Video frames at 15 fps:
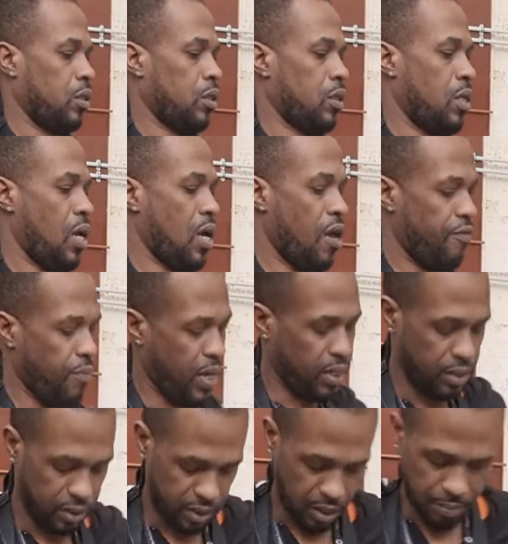So now I've
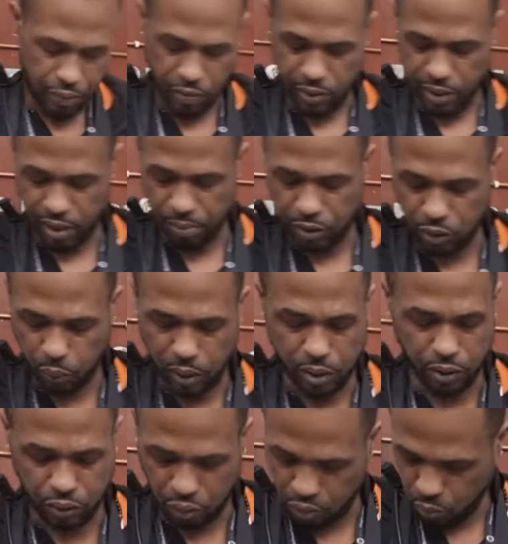made the temporary link between
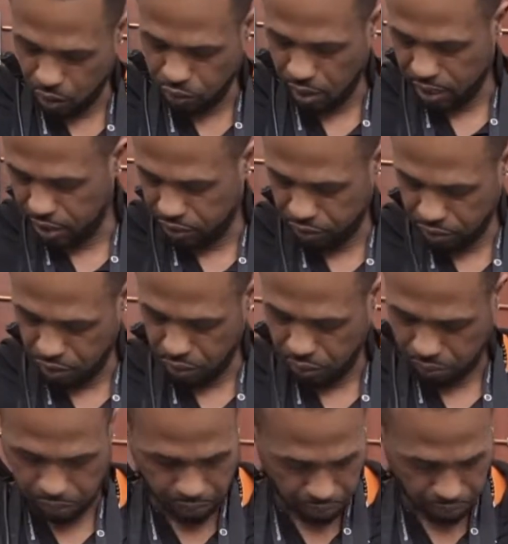the two. What do I need to do?